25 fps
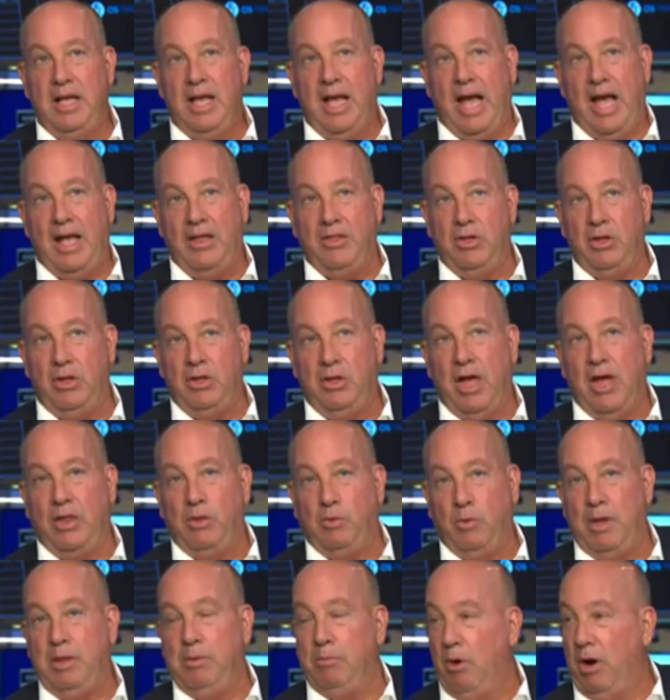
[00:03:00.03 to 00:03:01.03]
And the
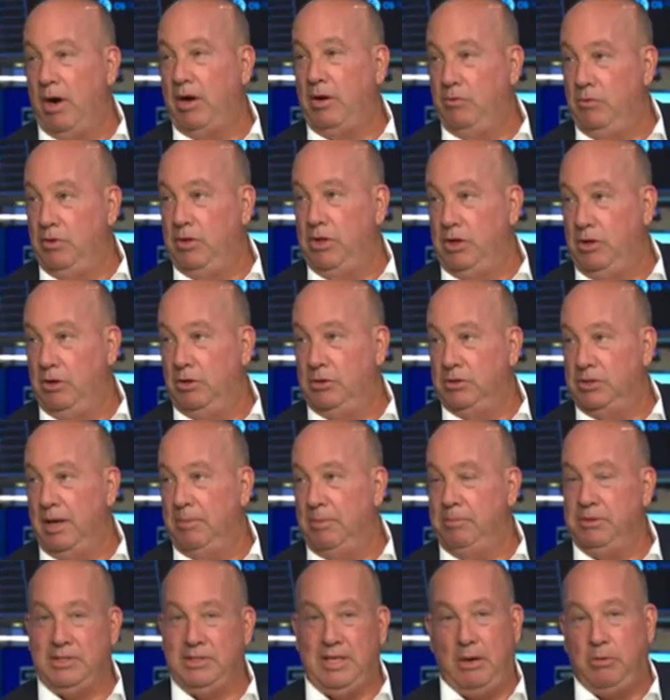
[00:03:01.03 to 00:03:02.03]
way the market really goes
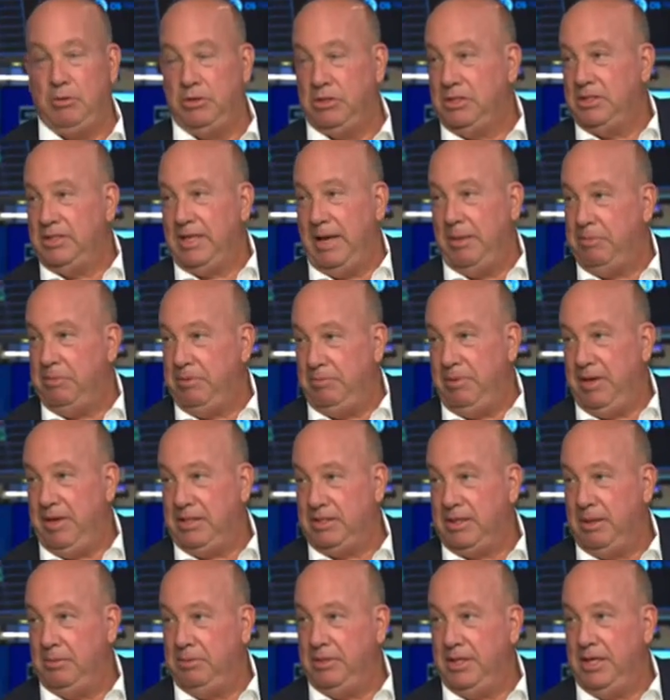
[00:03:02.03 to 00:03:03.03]
up is like what just happened the
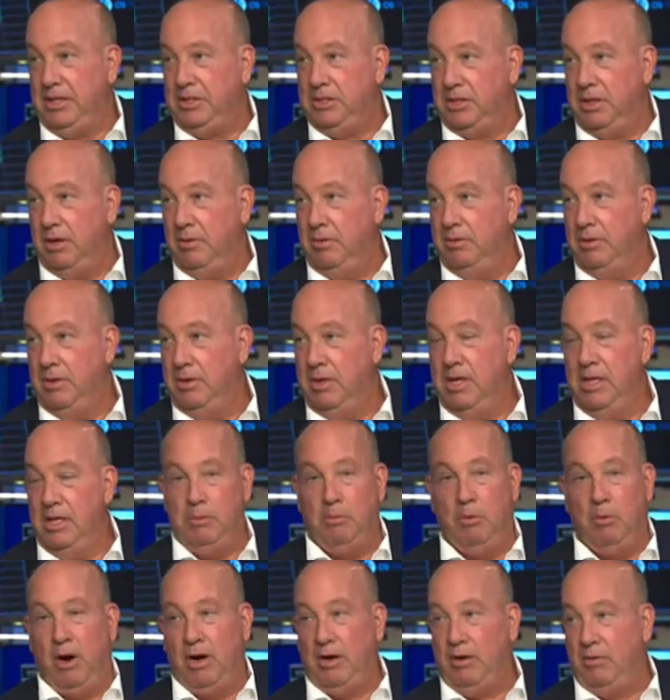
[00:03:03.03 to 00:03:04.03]
past couple of days ago. The
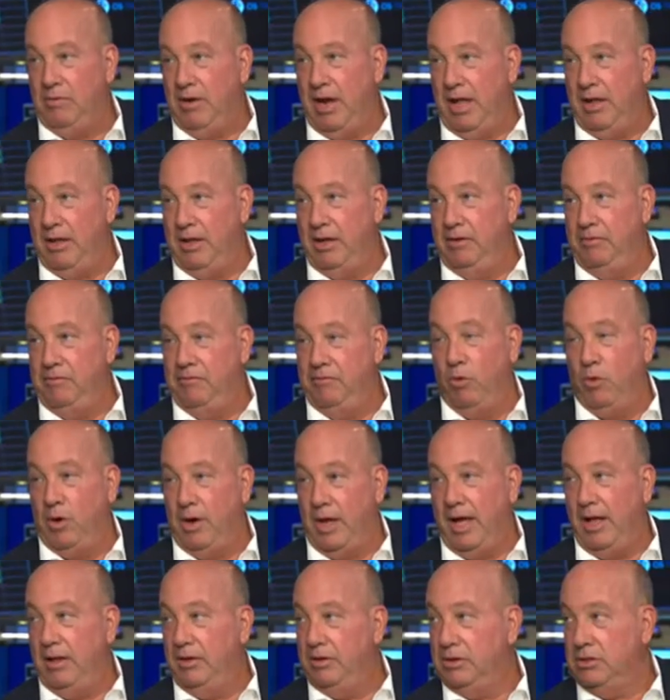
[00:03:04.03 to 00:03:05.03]
market rallied
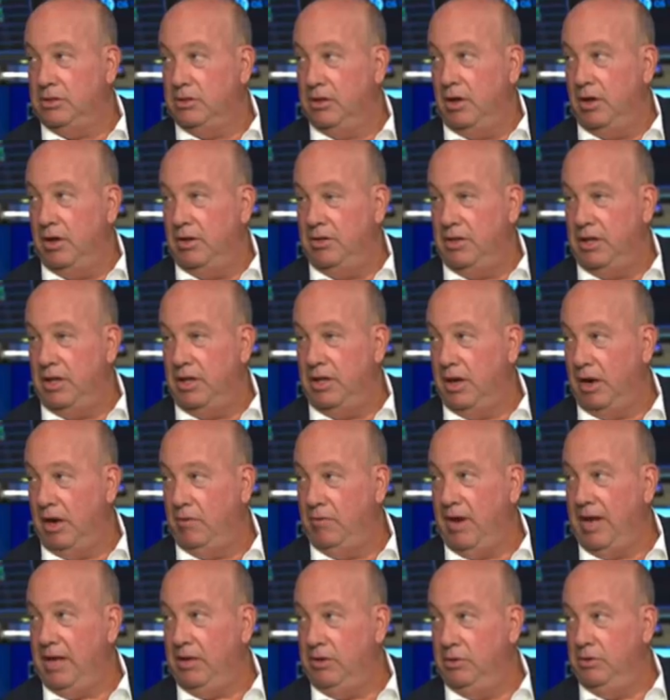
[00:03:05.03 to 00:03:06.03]
$4 on the
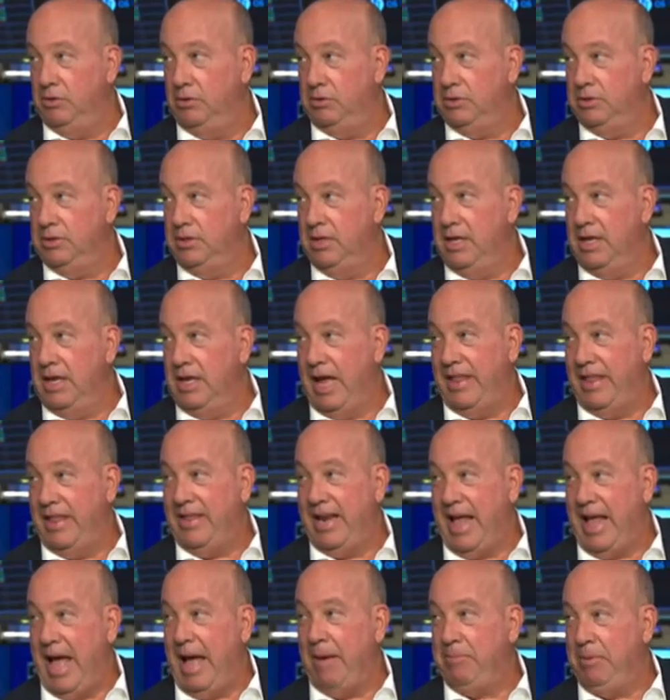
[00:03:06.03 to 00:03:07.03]
Iran news, and that
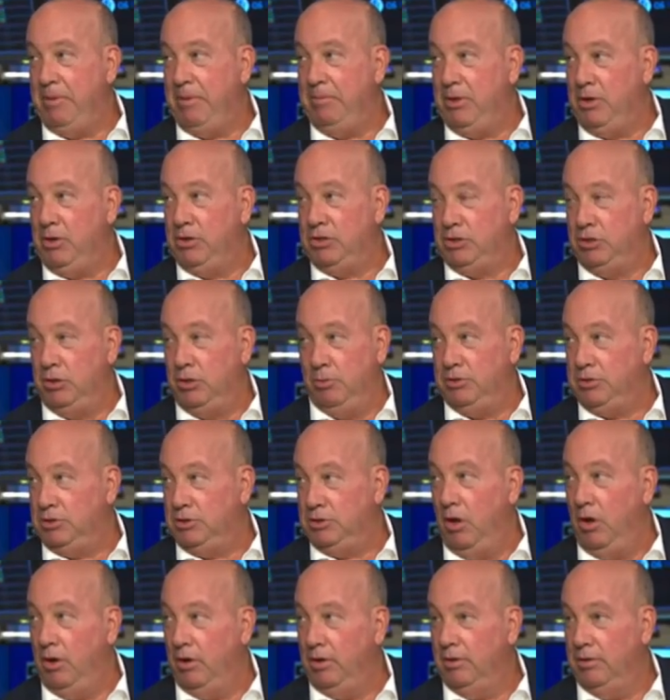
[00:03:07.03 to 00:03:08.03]
happened because no one's
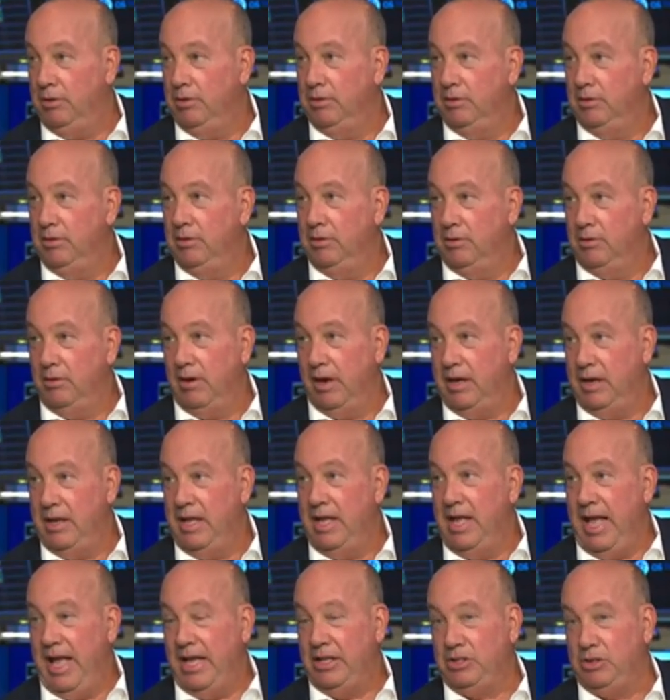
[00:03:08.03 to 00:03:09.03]
long, right?
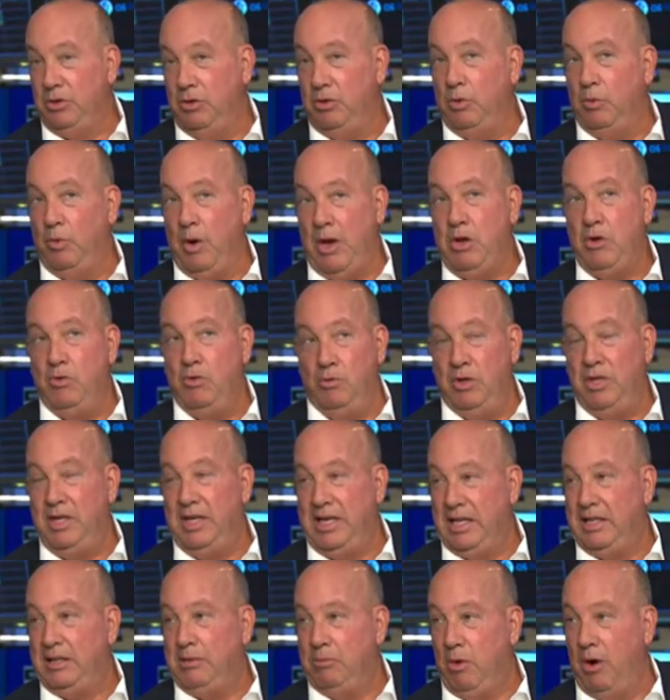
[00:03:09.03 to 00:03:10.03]
And so the way you really
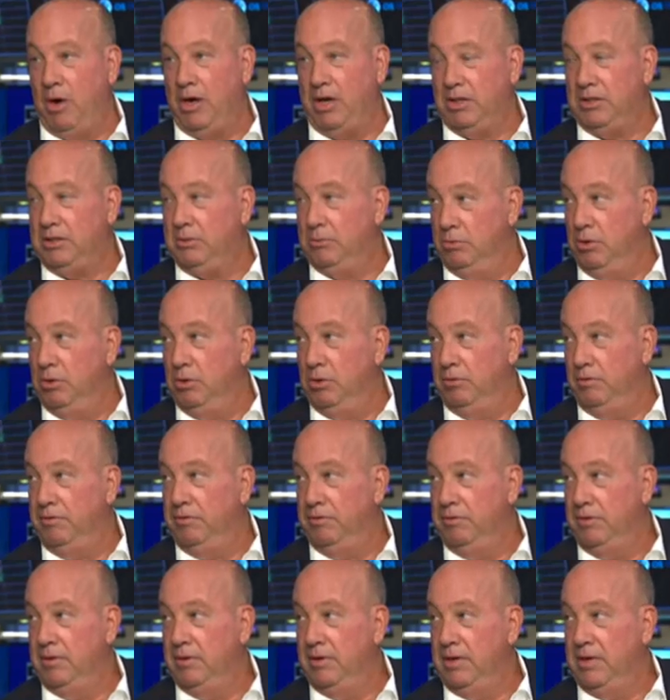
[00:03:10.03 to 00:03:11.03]
get the market to move
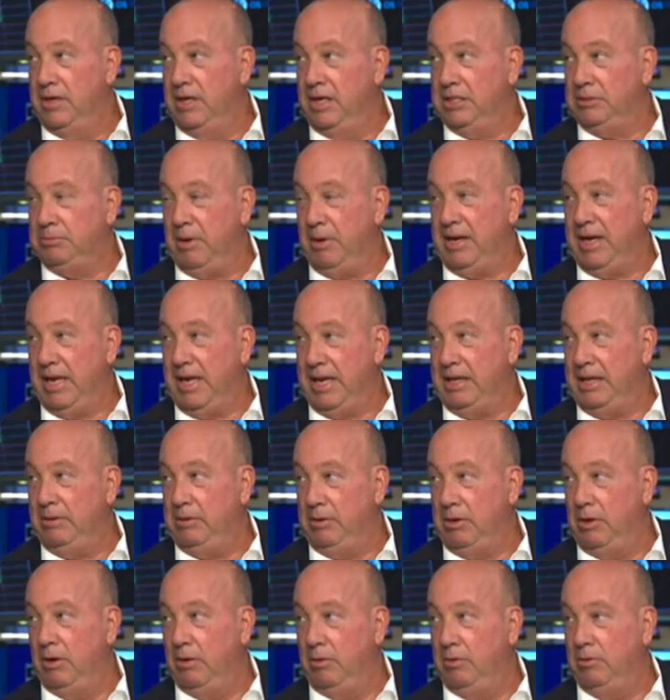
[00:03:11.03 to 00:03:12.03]
is by getting,
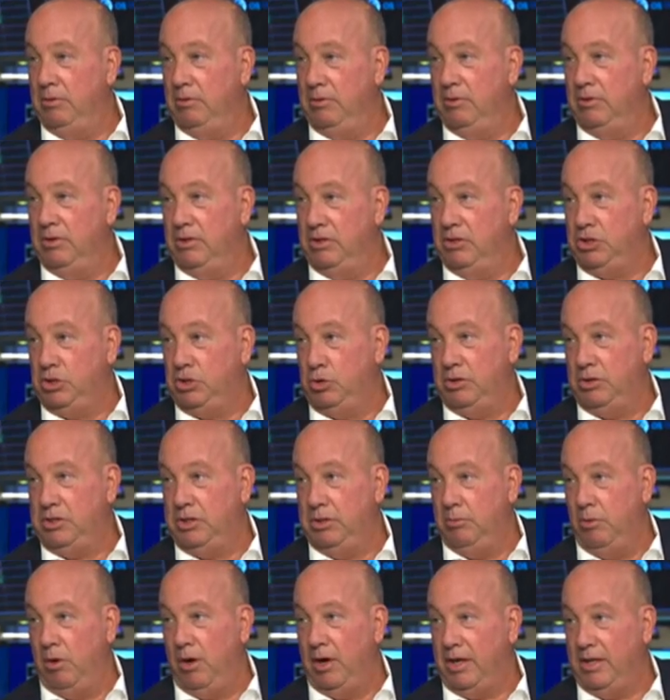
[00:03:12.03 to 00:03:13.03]
shorts in
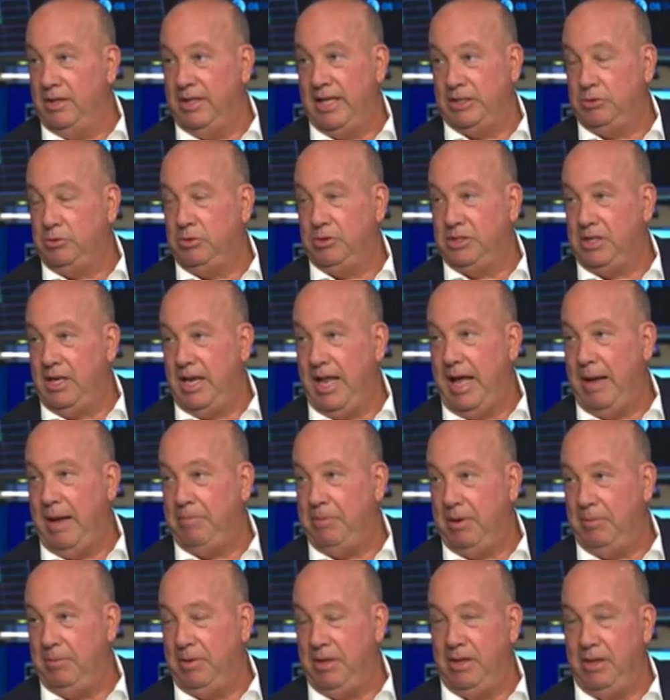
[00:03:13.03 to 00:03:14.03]
the market, and that's what's going to
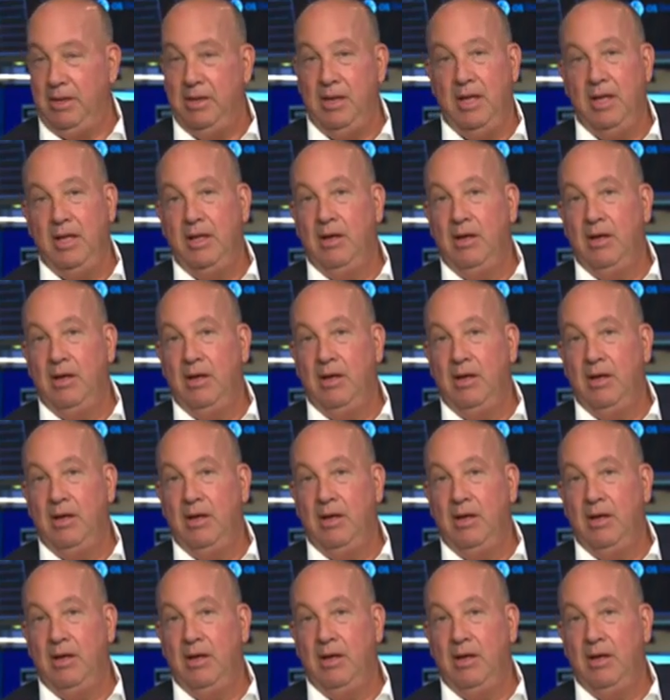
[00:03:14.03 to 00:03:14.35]
happen. I mean,